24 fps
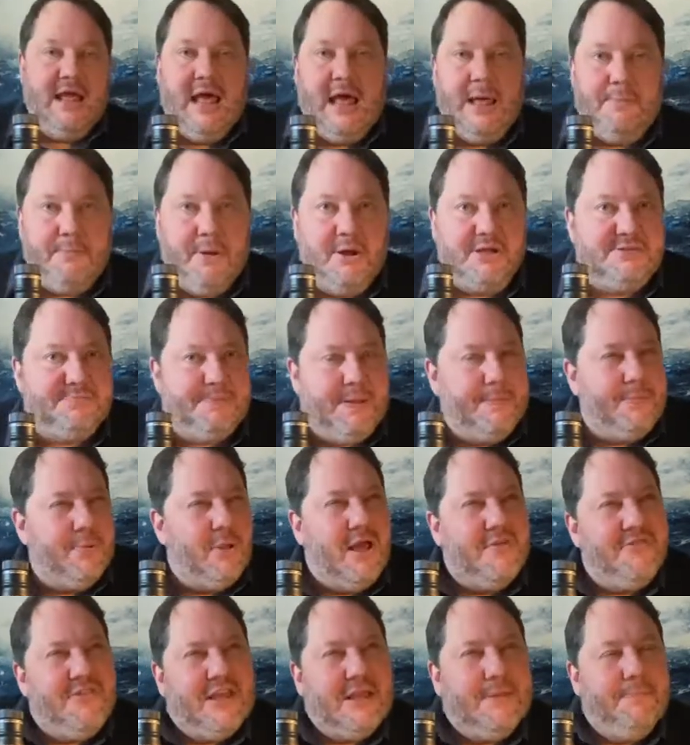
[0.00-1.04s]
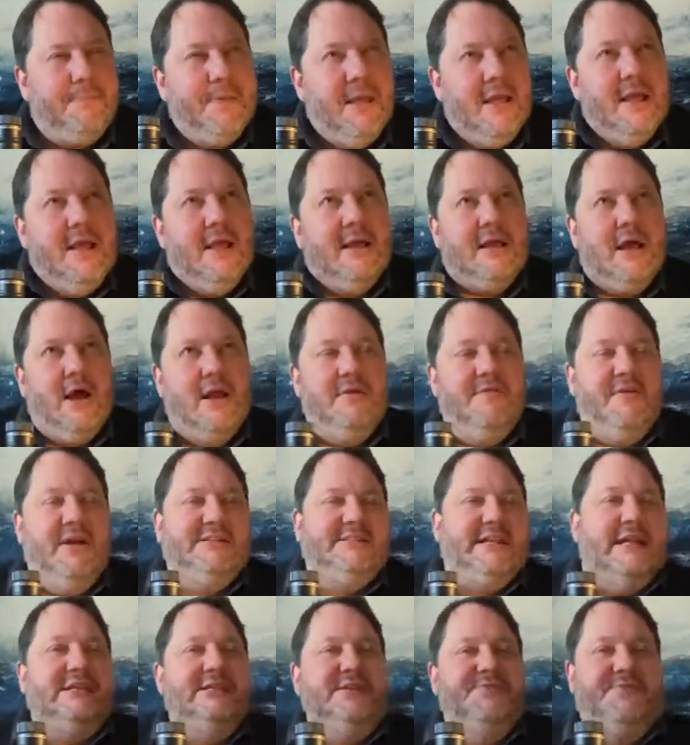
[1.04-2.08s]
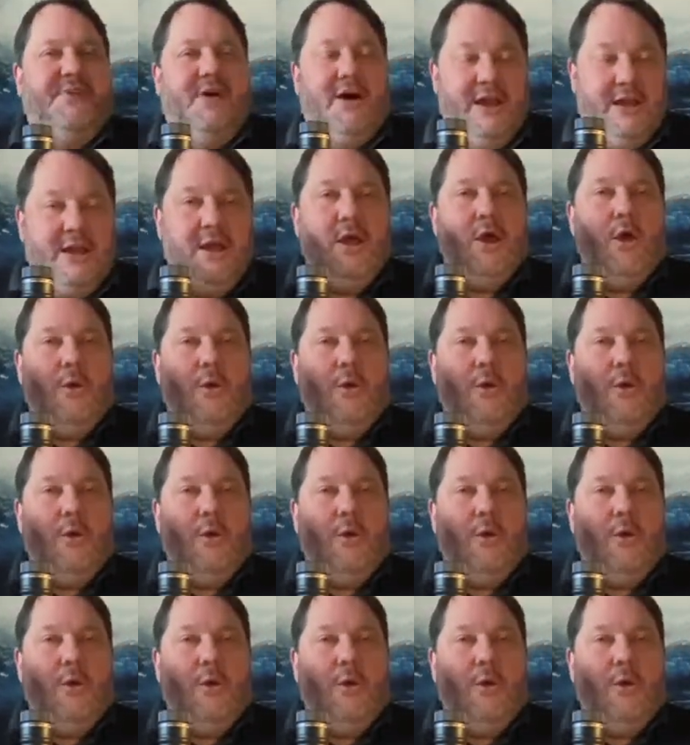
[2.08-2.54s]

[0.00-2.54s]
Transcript: And most people, I think, kind of identify